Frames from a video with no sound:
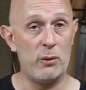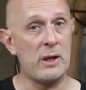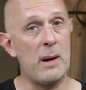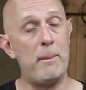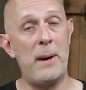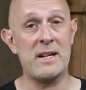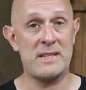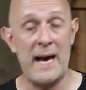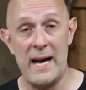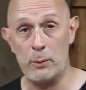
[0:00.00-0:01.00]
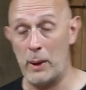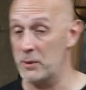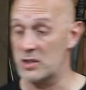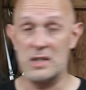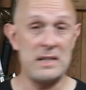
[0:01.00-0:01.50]
if we come back to hand
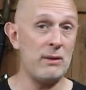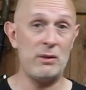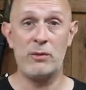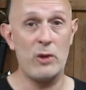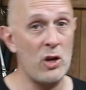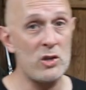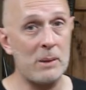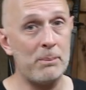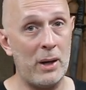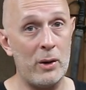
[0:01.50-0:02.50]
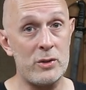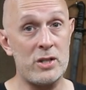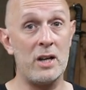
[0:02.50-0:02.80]
weapons, because even if you're using bows,